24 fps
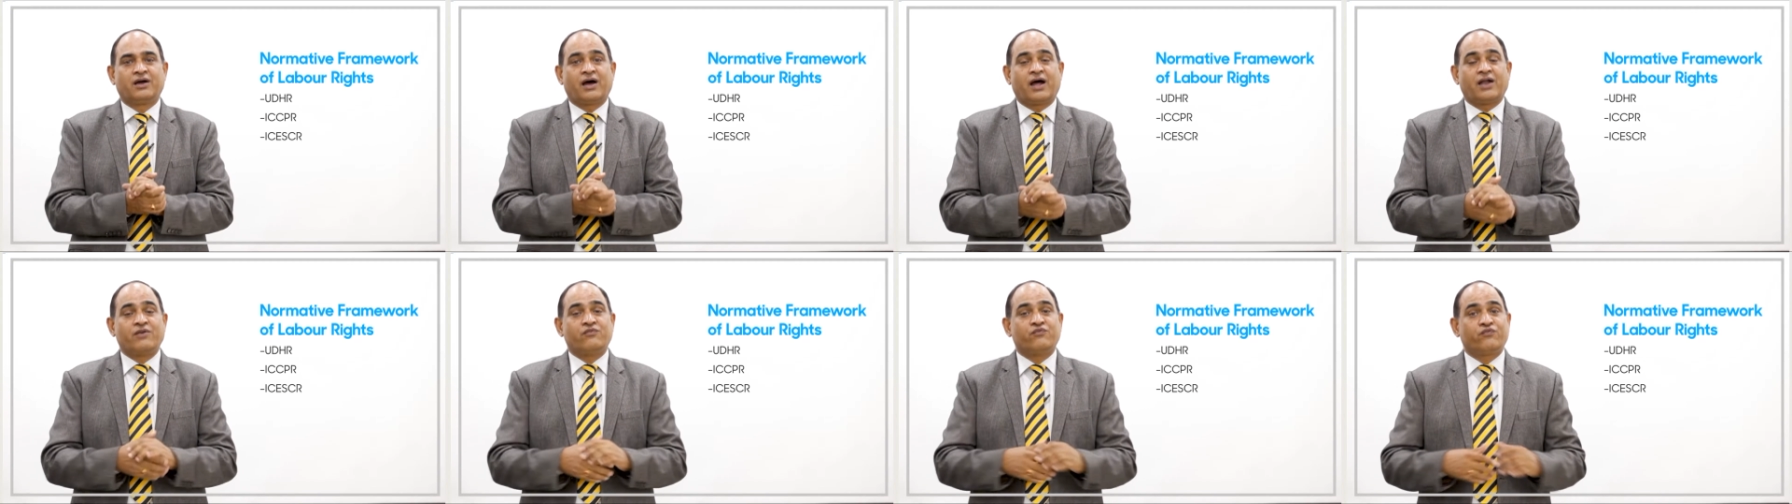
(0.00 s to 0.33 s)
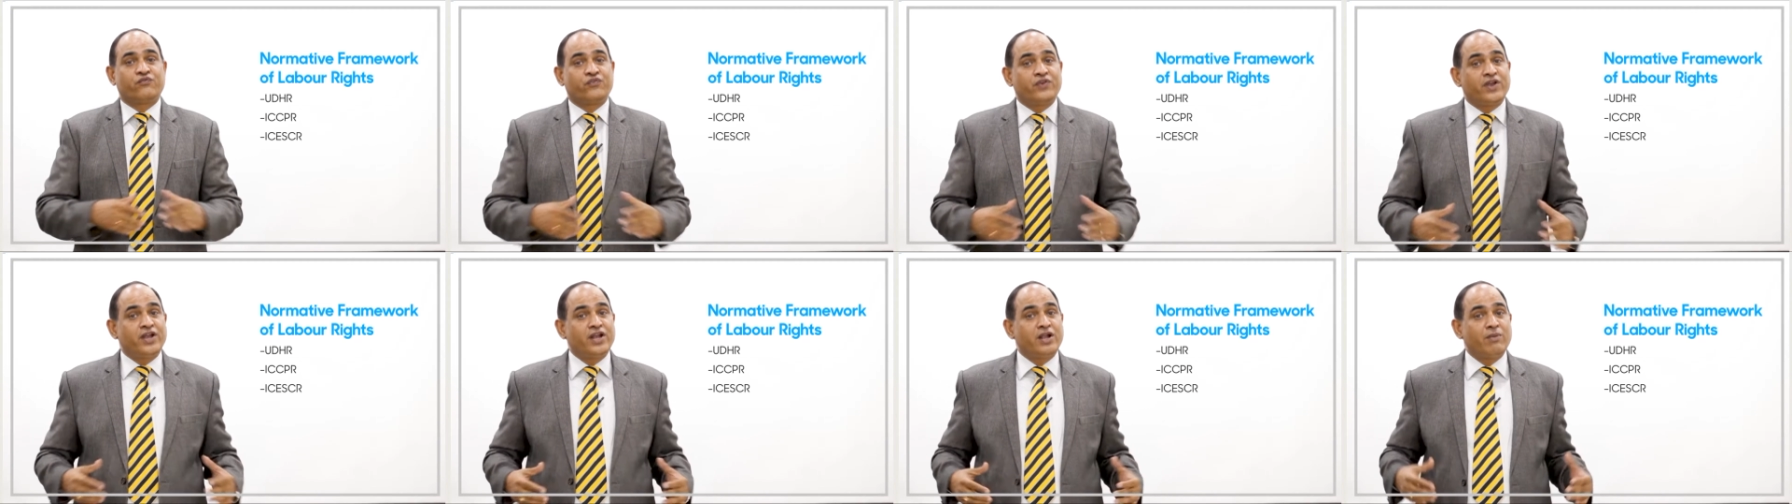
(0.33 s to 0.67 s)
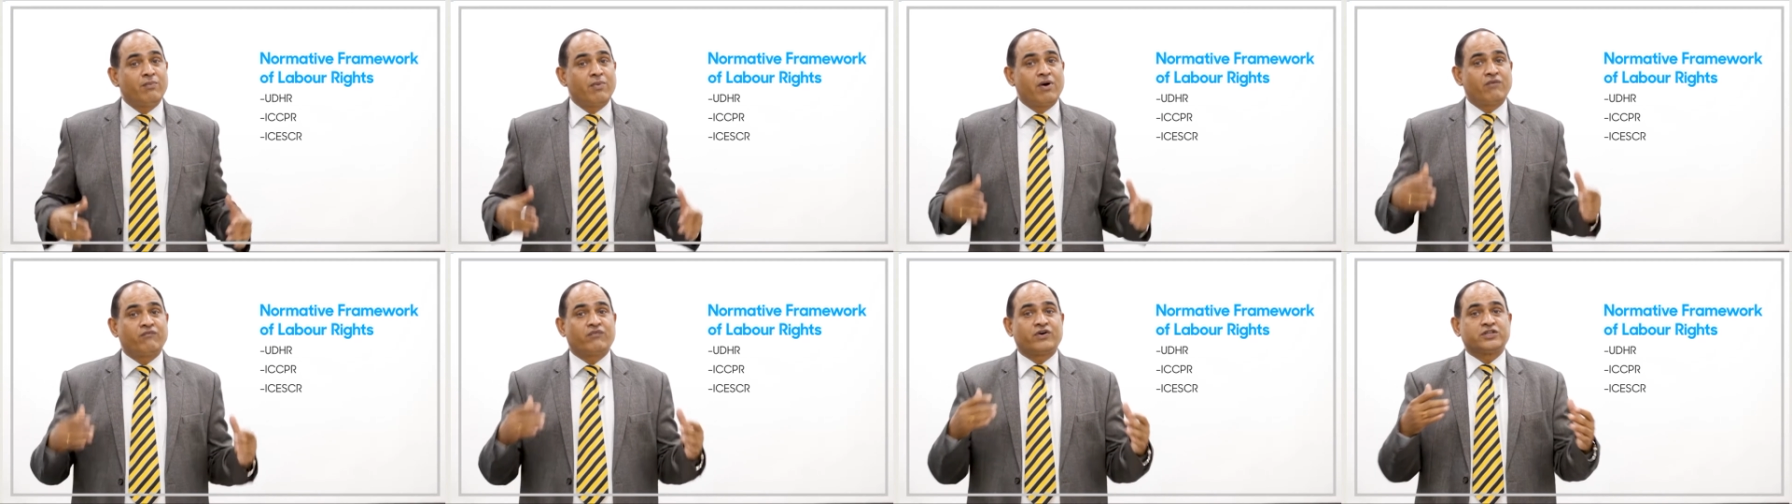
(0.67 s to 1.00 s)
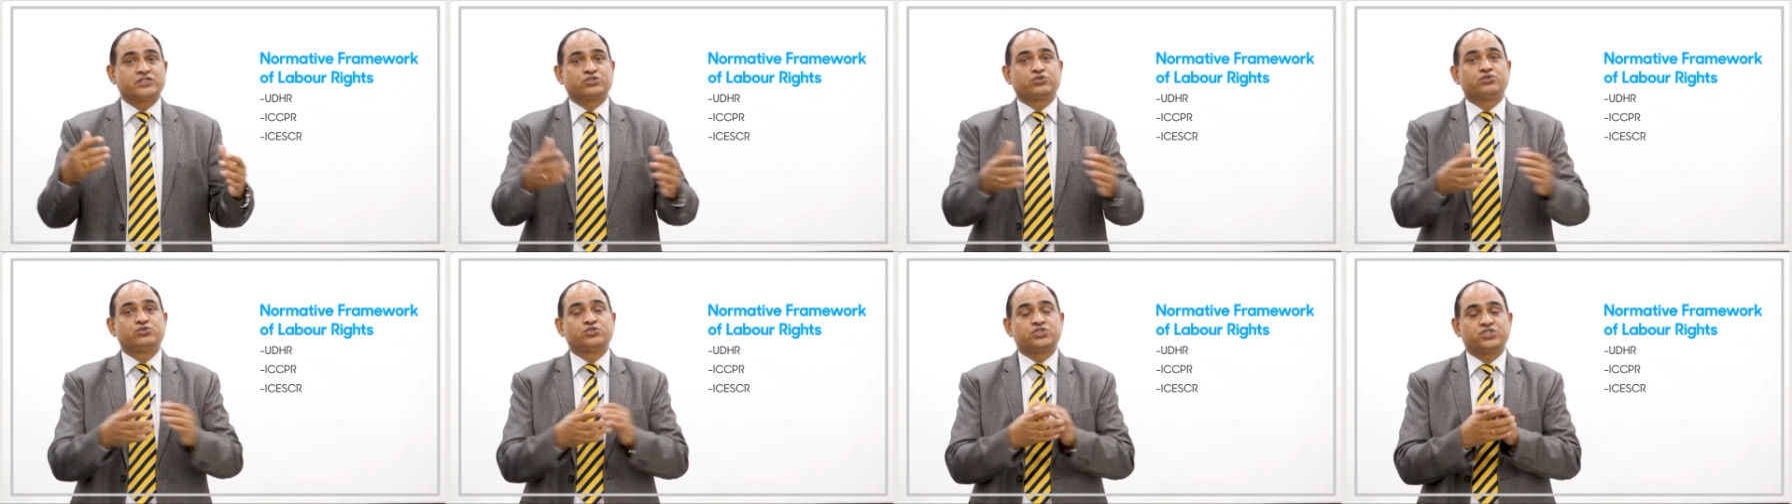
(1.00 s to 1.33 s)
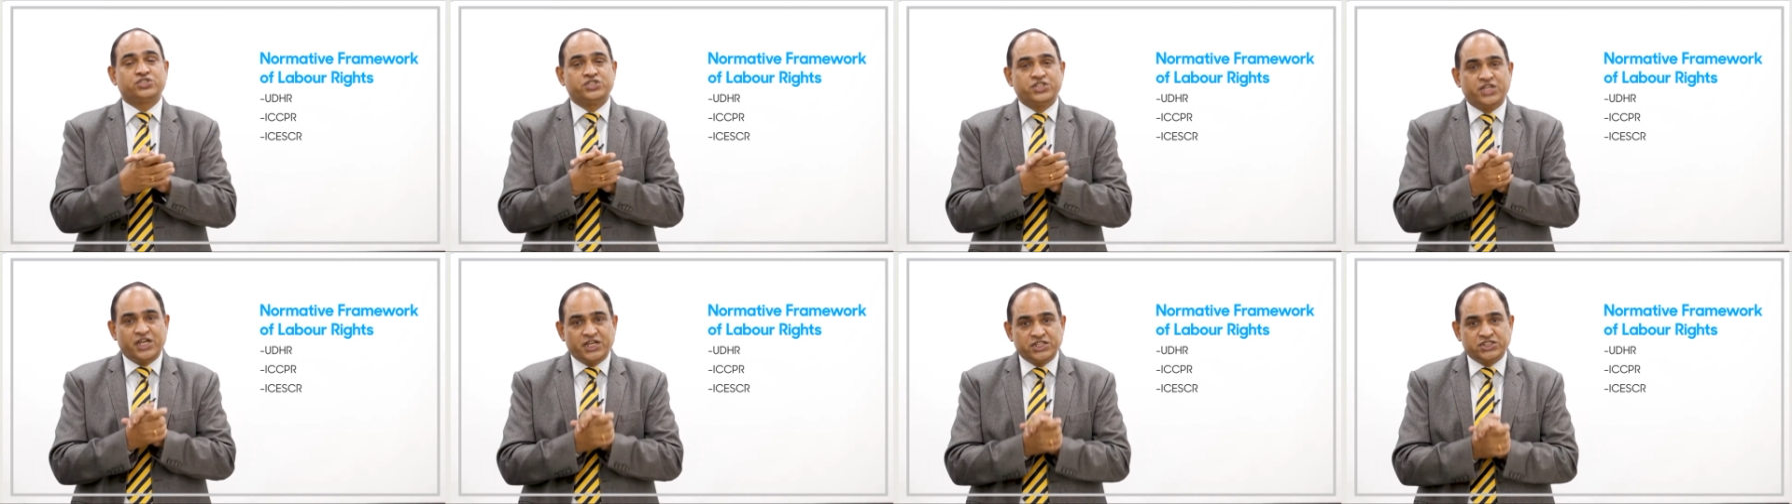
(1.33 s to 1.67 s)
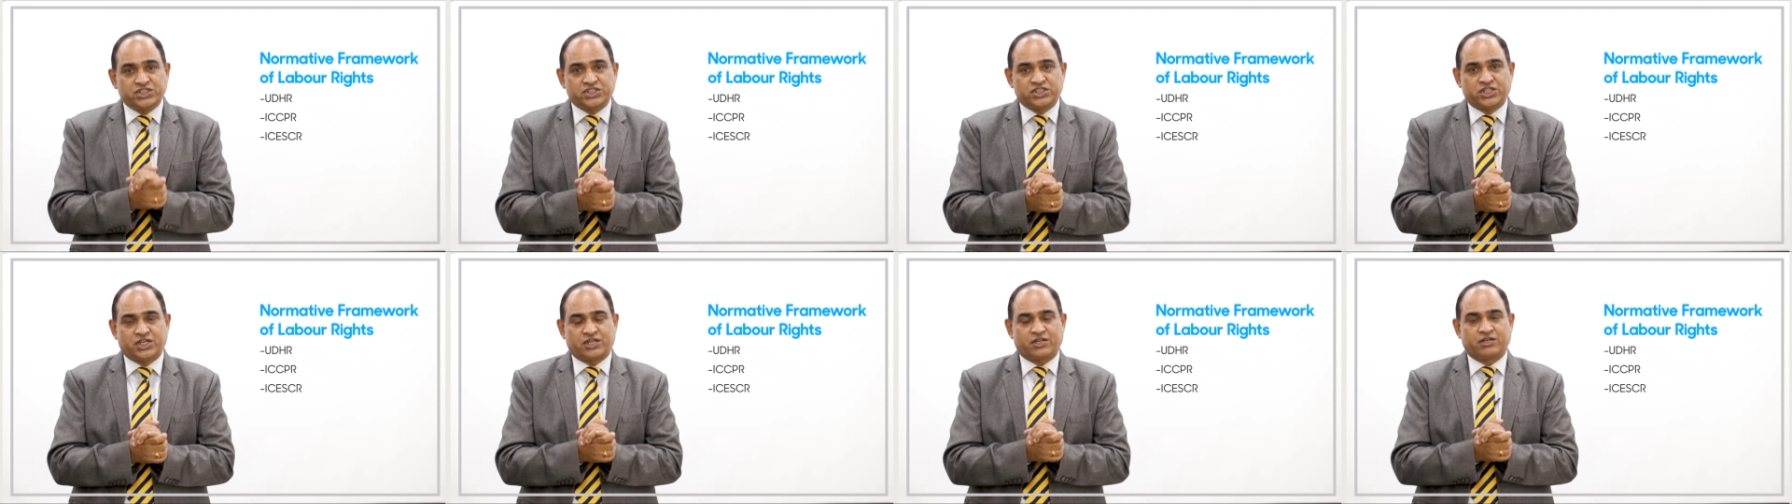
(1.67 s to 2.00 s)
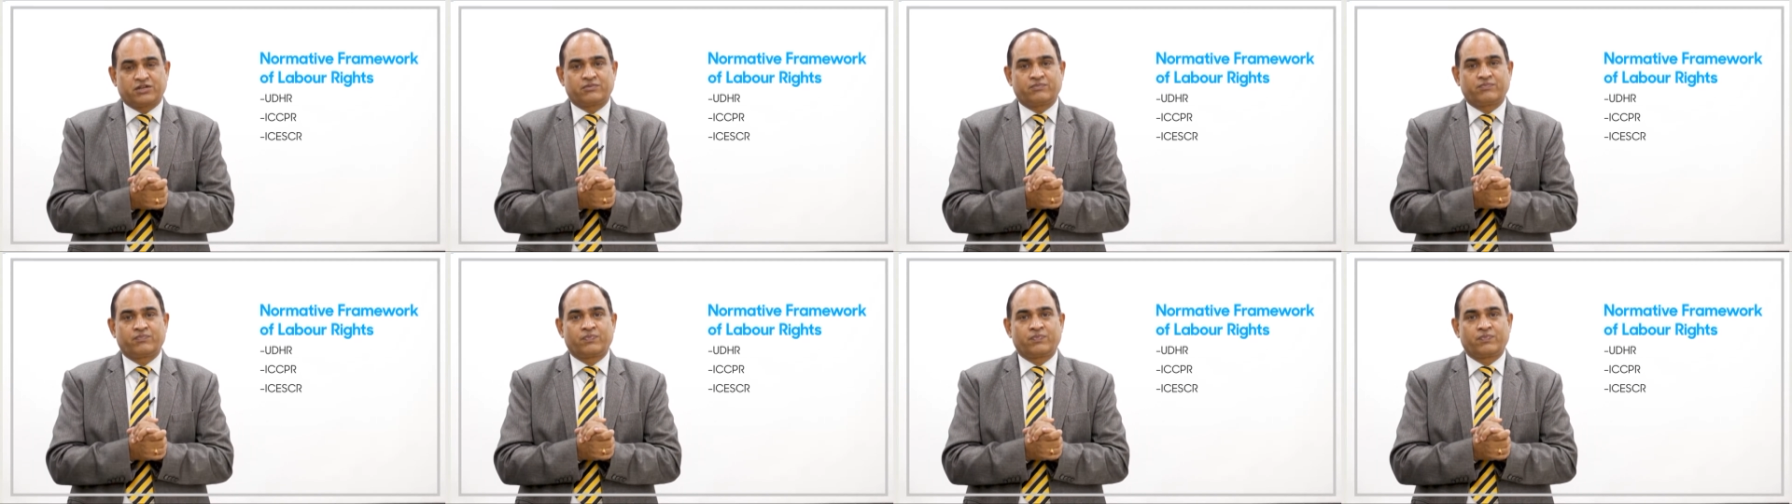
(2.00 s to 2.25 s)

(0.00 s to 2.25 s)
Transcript: and freedom of association.